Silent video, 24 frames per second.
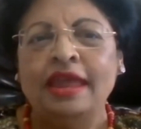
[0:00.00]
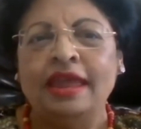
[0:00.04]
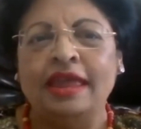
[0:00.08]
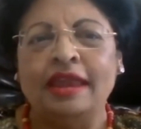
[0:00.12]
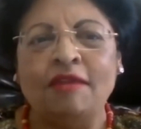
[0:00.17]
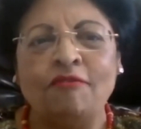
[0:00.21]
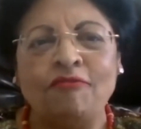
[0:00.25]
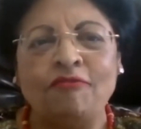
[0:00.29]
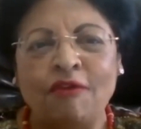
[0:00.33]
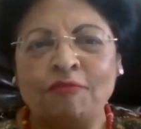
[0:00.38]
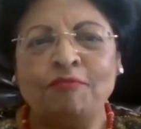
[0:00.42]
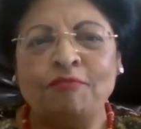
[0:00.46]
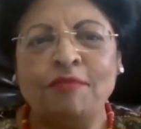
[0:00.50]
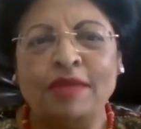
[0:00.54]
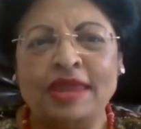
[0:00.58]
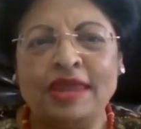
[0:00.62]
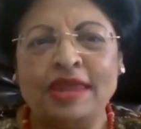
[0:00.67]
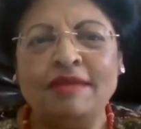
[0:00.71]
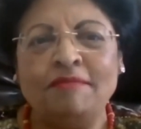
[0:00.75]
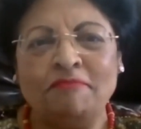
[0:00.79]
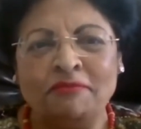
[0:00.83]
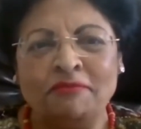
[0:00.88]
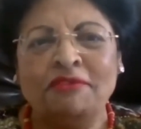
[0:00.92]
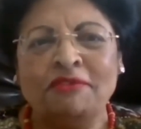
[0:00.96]
Enough of
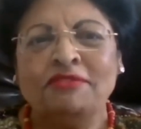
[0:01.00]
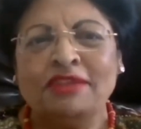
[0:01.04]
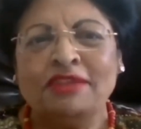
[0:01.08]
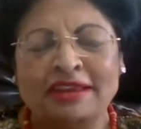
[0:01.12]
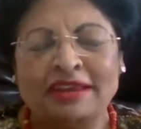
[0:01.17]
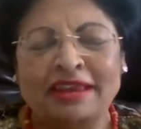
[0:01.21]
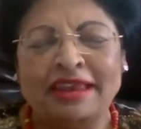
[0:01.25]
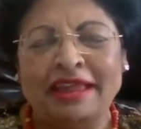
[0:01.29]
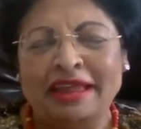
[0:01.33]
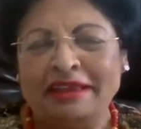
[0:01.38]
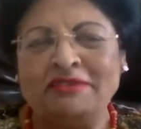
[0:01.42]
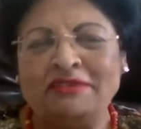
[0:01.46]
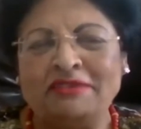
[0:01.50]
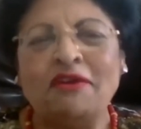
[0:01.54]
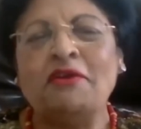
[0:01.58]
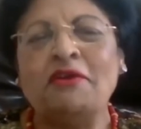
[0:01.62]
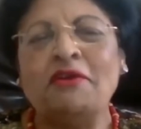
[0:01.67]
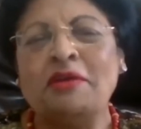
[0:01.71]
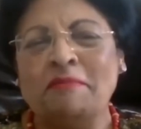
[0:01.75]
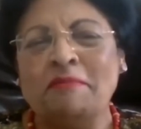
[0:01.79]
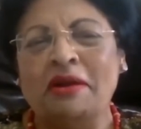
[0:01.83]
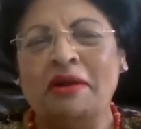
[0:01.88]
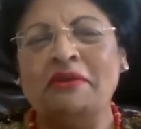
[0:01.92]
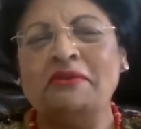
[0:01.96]
me. We will
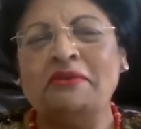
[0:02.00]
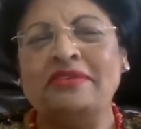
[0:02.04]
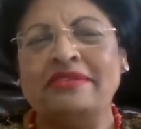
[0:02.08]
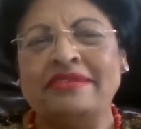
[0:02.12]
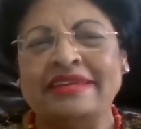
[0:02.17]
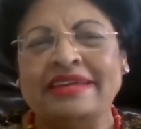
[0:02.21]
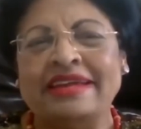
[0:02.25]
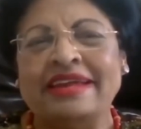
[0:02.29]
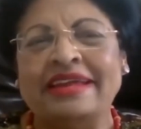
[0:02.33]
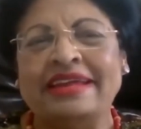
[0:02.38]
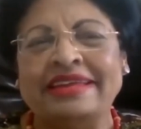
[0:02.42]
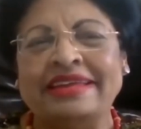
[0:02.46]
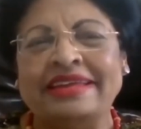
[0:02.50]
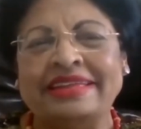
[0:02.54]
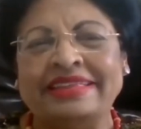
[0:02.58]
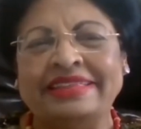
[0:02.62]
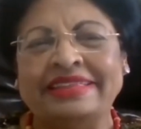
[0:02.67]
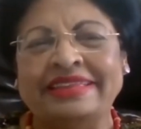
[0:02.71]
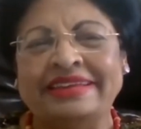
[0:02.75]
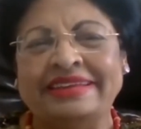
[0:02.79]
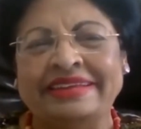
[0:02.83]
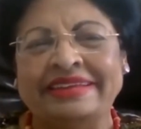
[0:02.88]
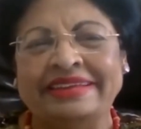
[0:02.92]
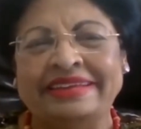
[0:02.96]
talk about
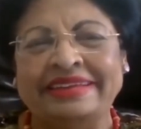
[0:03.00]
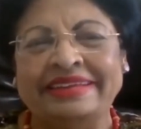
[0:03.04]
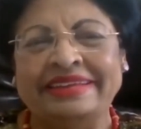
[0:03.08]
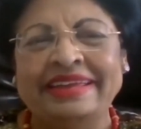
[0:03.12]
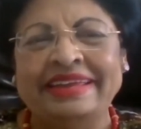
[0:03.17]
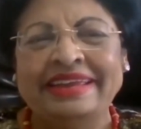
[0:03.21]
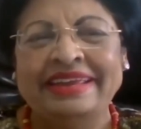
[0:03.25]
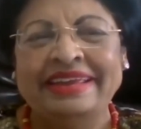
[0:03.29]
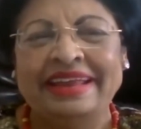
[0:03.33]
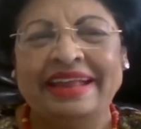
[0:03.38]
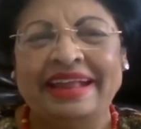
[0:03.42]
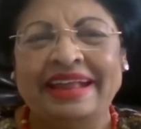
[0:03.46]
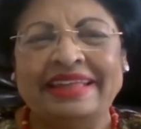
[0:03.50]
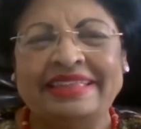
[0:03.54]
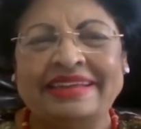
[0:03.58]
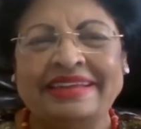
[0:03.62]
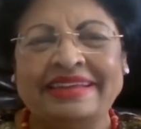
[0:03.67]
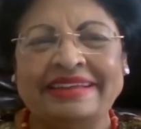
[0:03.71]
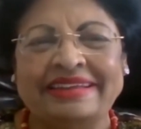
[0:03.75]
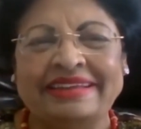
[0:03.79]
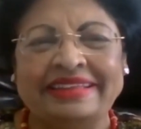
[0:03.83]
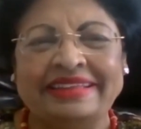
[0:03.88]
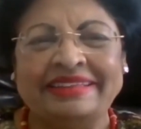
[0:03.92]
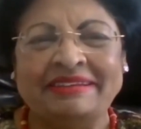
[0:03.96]
the
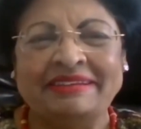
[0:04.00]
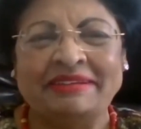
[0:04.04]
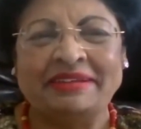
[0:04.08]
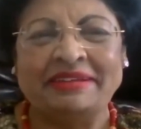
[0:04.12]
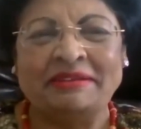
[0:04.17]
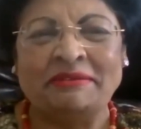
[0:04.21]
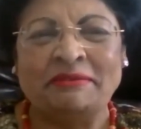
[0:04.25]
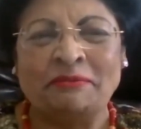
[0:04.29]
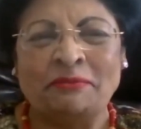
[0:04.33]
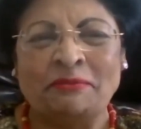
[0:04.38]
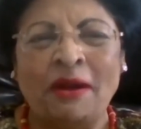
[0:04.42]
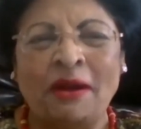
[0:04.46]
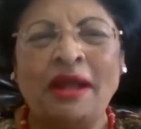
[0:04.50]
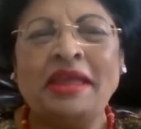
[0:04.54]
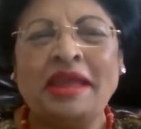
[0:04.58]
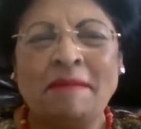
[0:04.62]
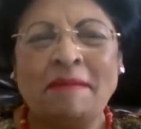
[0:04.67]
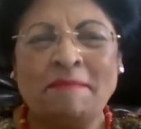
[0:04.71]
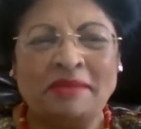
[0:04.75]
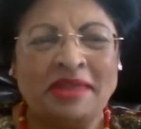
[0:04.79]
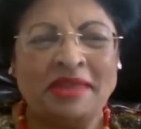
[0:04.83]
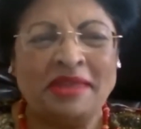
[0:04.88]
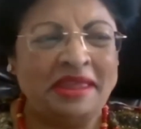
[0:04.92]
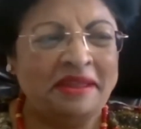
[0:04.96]
why
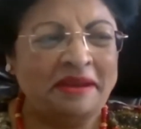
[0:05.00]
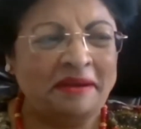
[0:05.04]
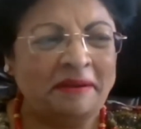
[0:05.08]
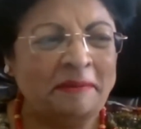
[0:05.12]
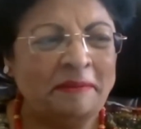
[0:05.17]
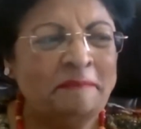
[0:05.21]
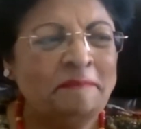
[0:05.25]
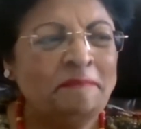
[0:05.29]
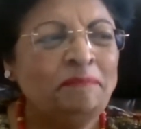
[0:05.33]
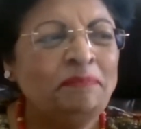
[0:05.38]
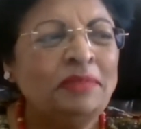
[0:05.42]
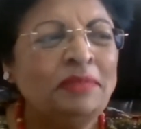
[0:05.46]
I'm here.